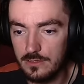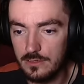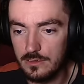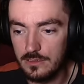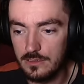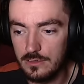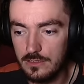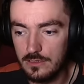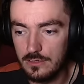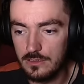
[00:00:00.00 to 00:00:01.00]

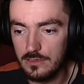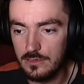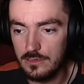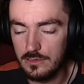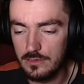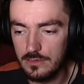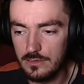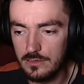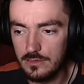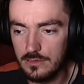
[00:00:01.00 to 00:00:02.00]

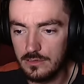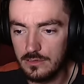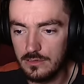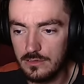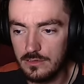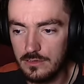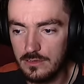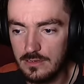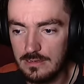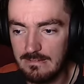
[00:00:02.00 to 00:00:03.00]

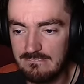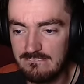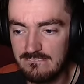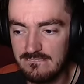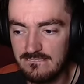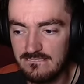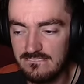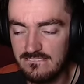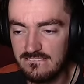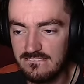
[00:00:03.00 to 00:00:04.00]

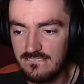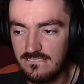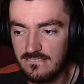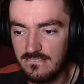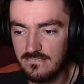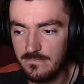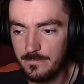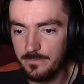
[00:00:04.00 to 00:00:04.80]
Nobody speaks.